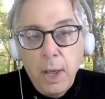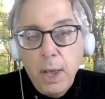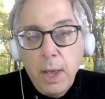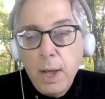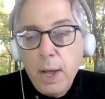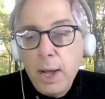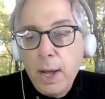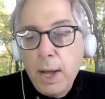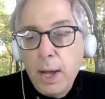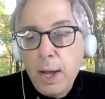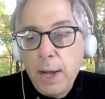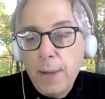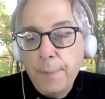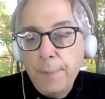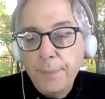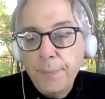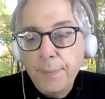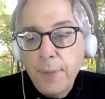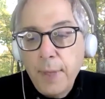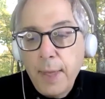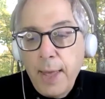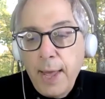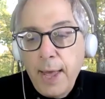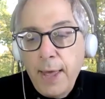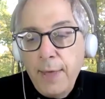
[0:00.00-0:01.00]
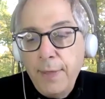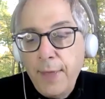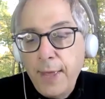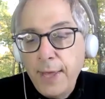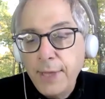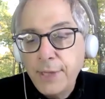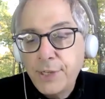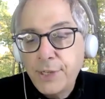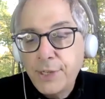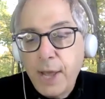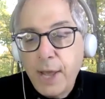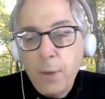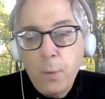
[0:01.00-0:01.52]
Um, and they
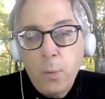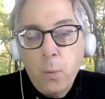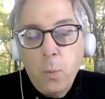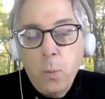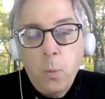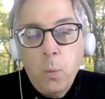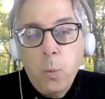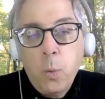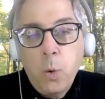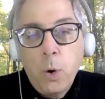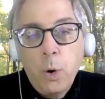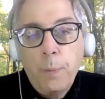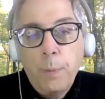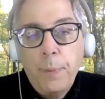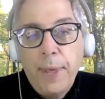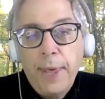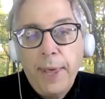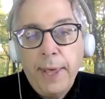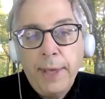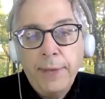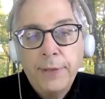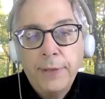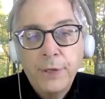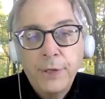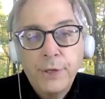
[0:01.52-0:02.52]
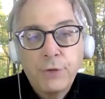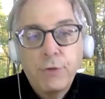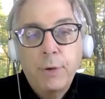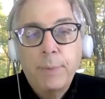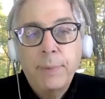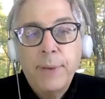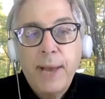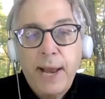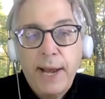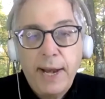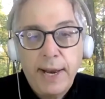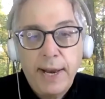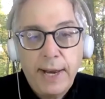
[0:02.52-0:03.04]
say we're being
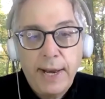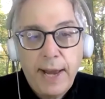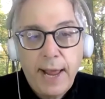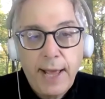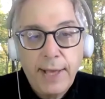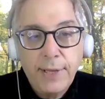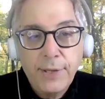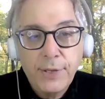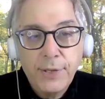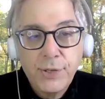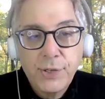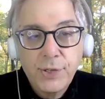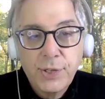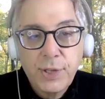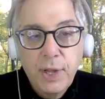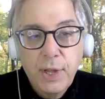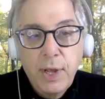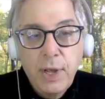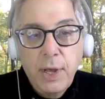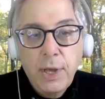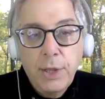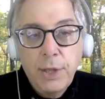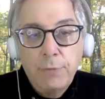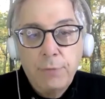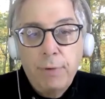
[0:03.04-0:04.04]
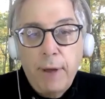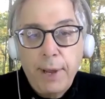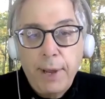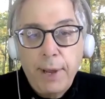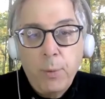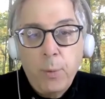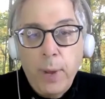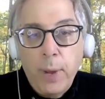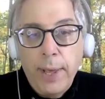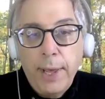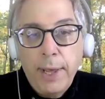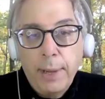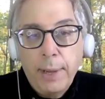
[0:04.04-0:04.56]
discriminated against. The right
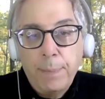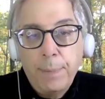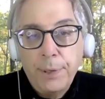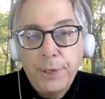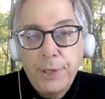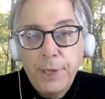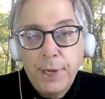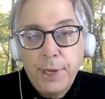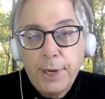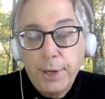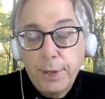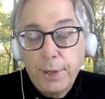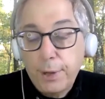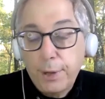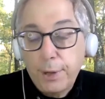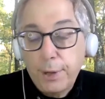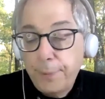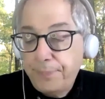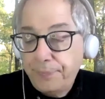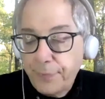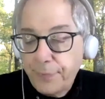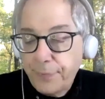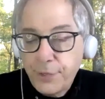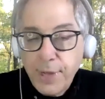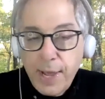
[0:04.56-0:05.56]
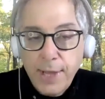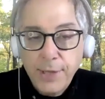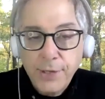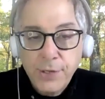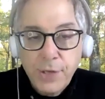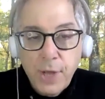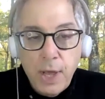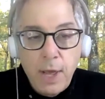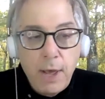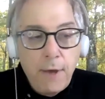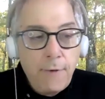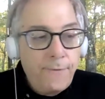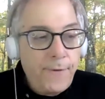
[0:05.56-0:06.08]
wing, in particular, says
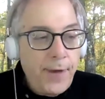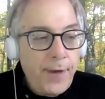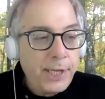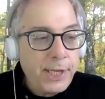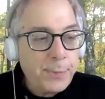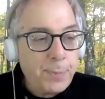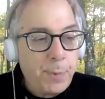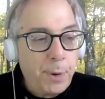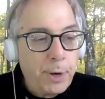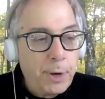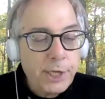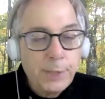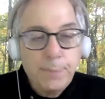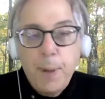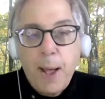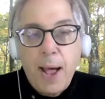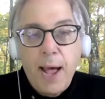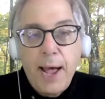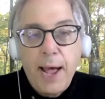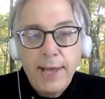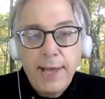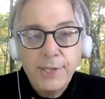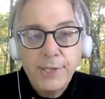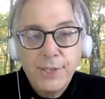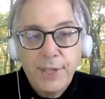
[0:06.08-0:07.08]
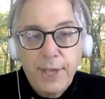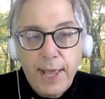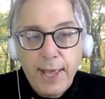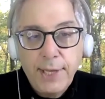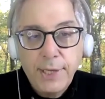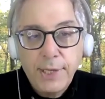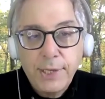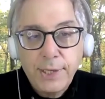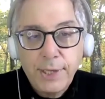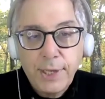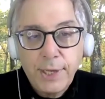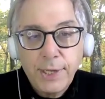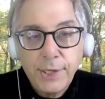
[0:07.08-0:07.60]
Facebook is biased
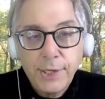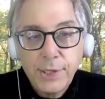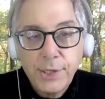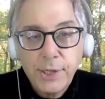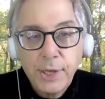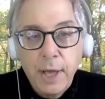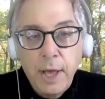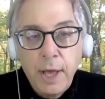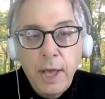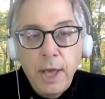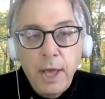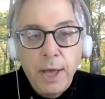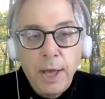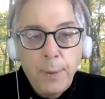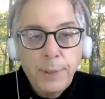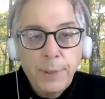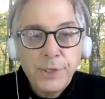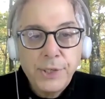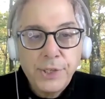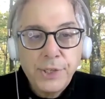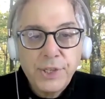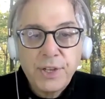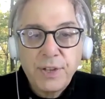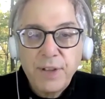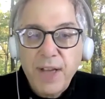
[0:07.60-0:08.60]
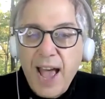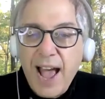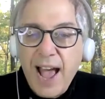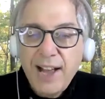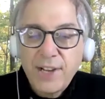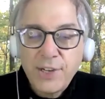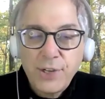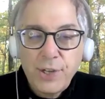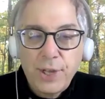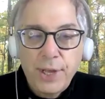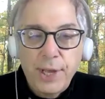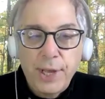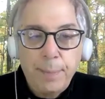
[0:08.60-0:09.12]
against this, which is
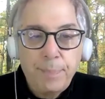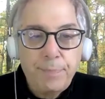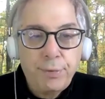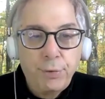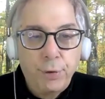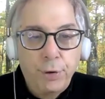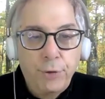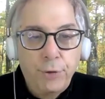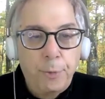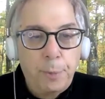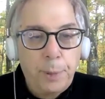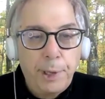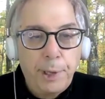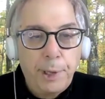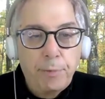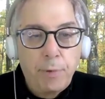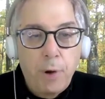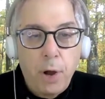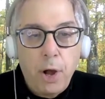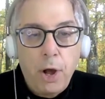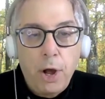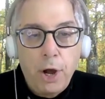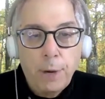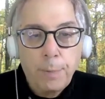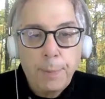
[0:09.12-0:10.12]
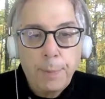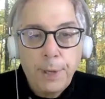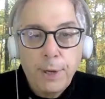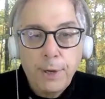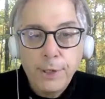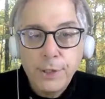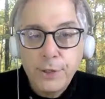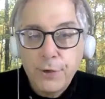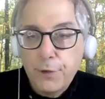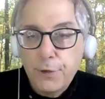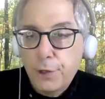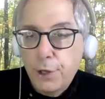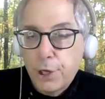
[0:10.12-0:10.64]
actually provably wrong because
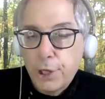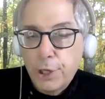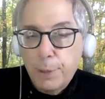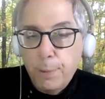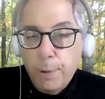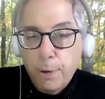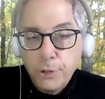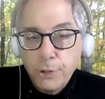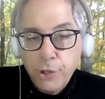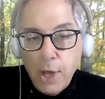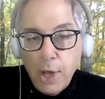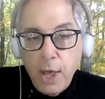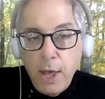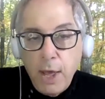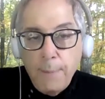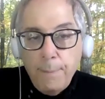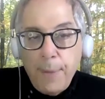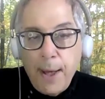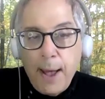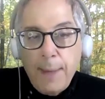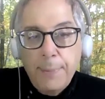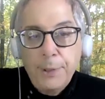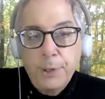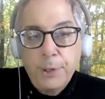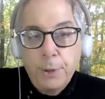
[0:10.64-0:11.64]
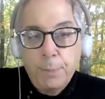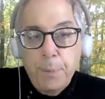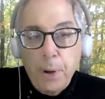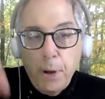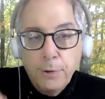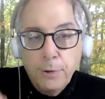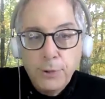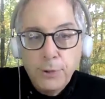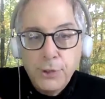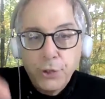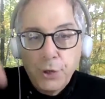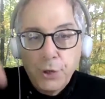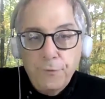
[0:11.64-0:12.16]
if you look at the most popular
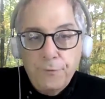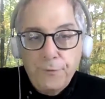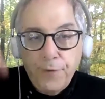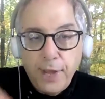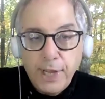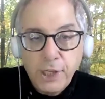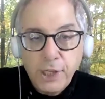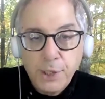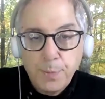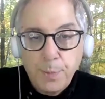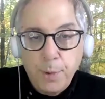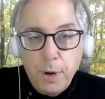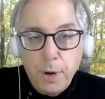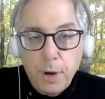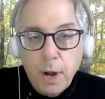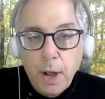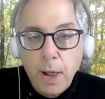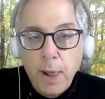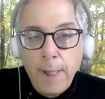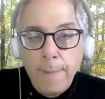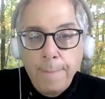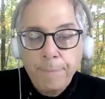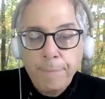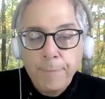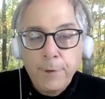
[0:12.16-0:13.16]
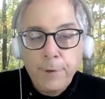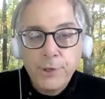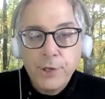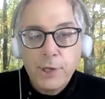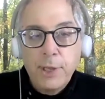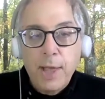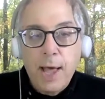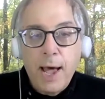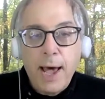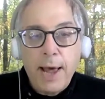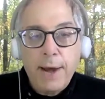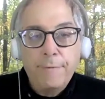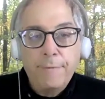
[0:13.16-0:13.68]
posts on Facebook, there's a
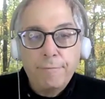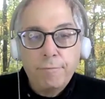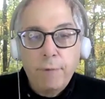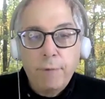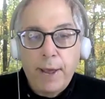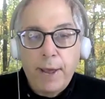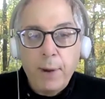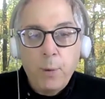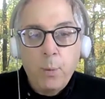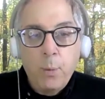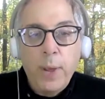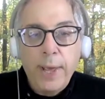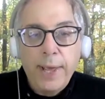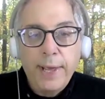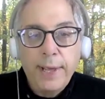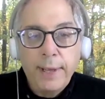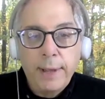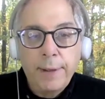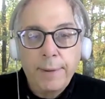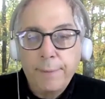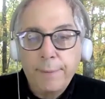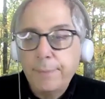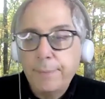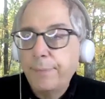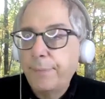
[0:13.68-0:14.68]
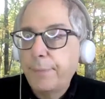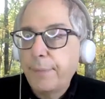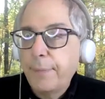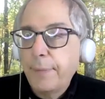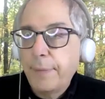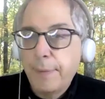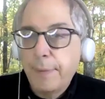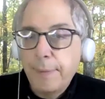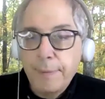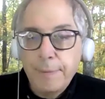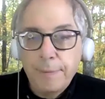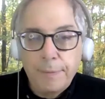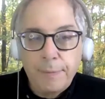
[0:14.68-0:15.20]
lot of right wing
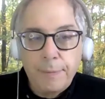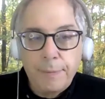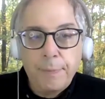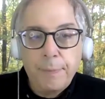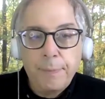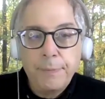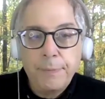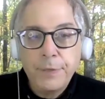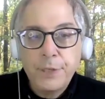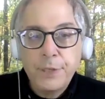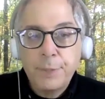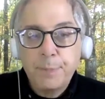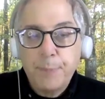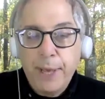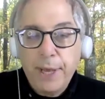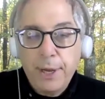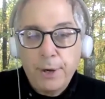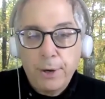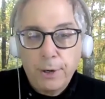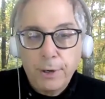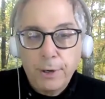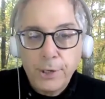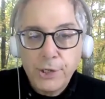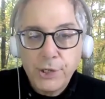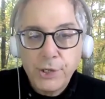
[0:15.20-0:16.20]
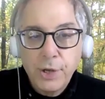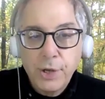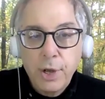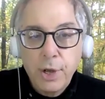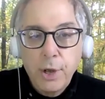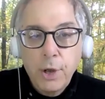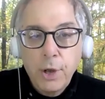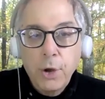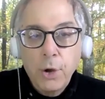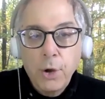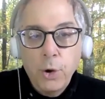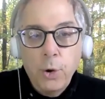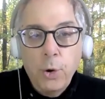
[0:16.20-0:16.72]
speakers
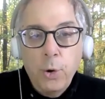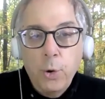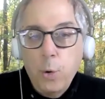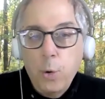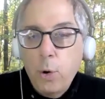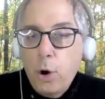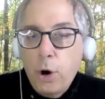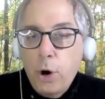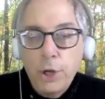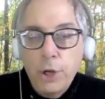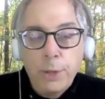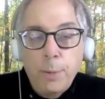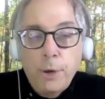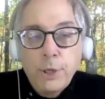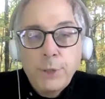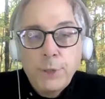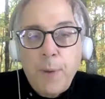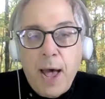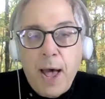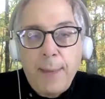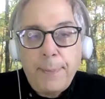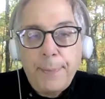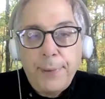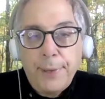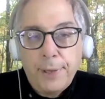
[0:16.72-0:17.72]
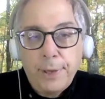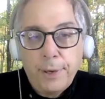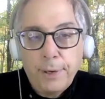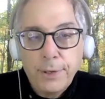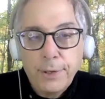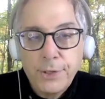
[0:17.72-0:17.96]
who are the most popular.